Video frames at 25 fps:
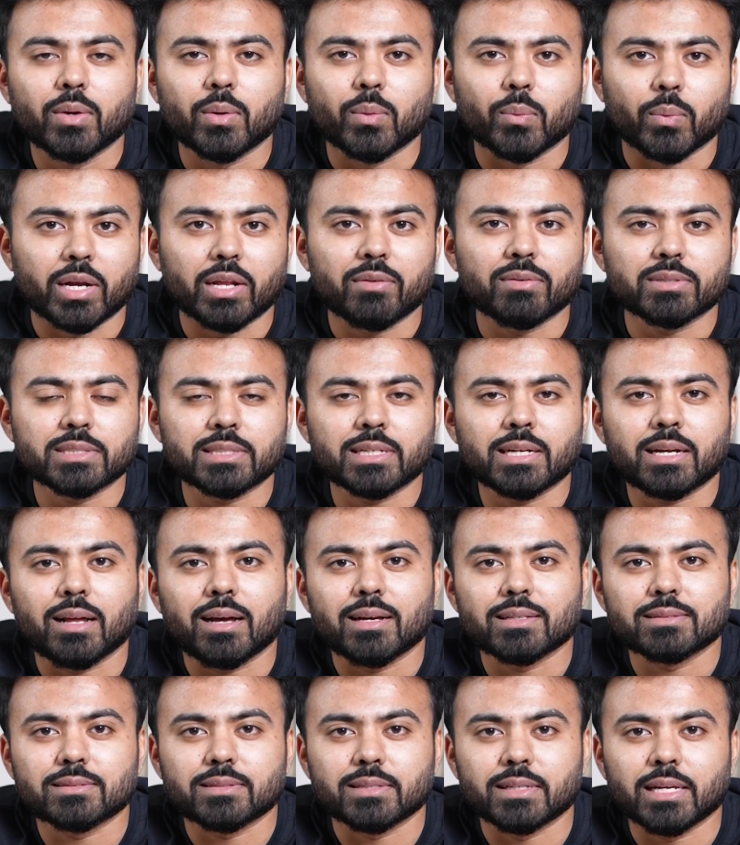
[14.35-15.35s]
When I was in
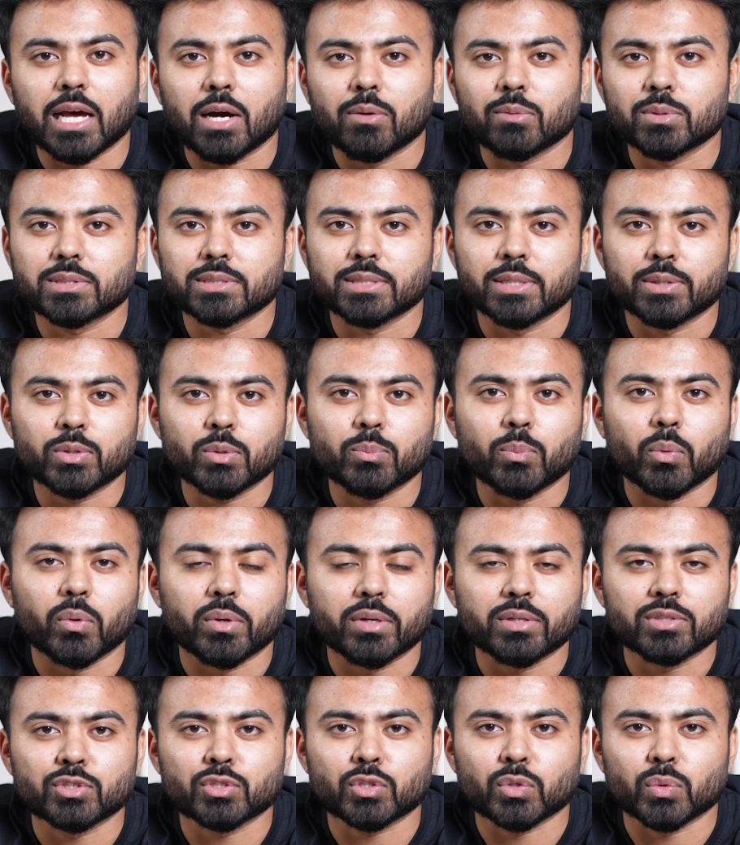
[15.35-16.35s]
class 3, I was sent to
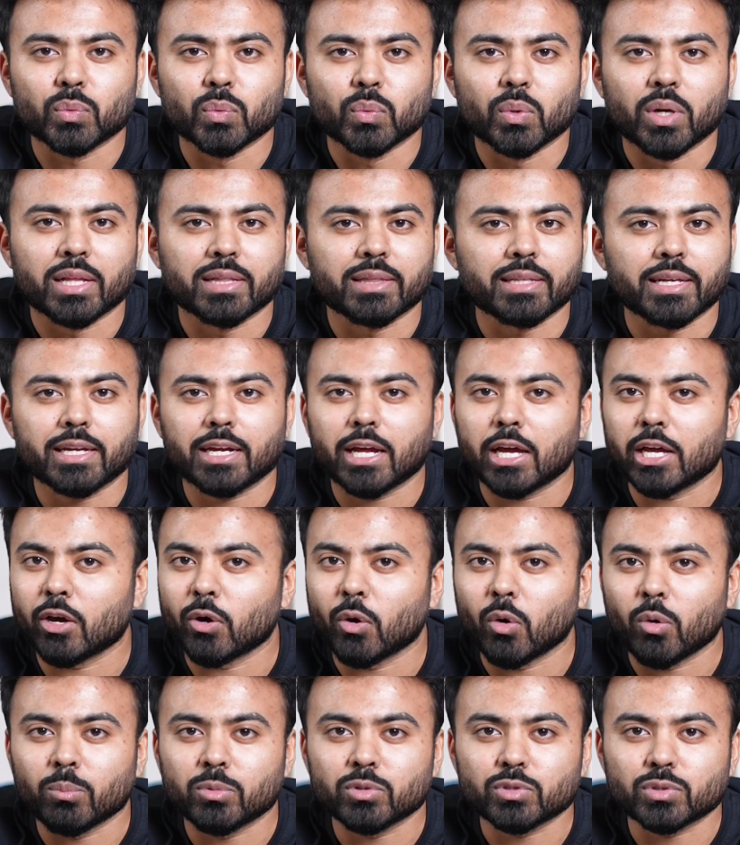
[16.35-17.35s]
boarding school, and there I
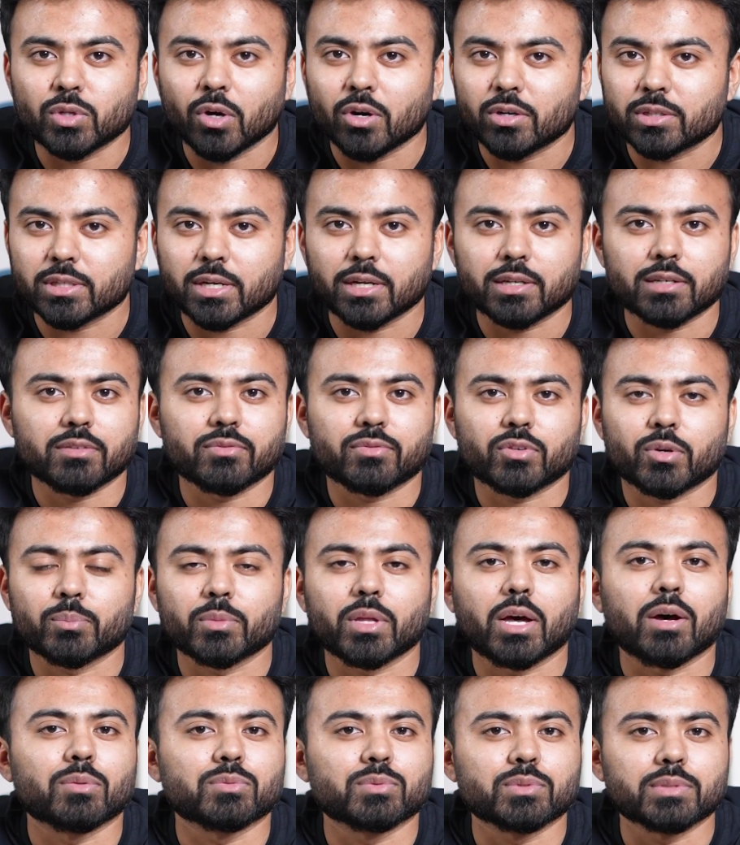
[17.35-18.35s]
almost got cut off from
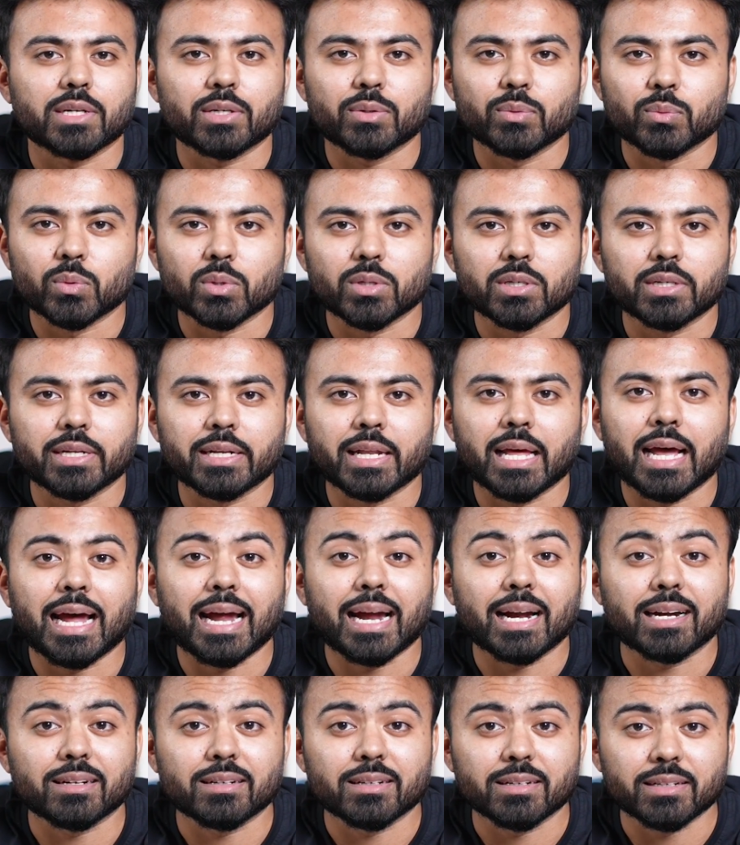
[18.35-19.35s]
the outside world and
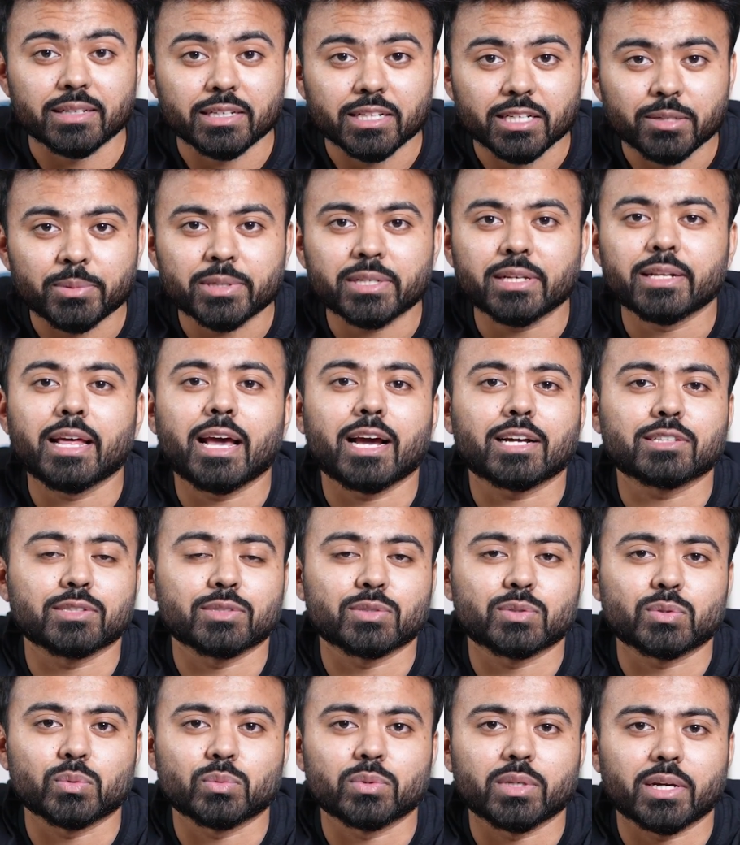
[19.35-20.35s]
had limited
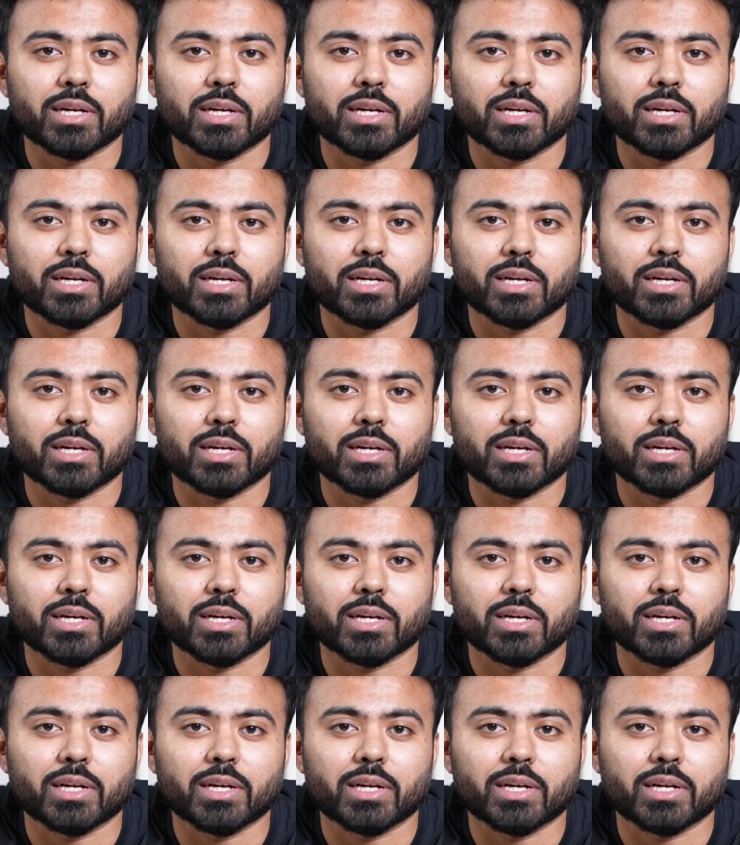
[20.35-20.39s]
access to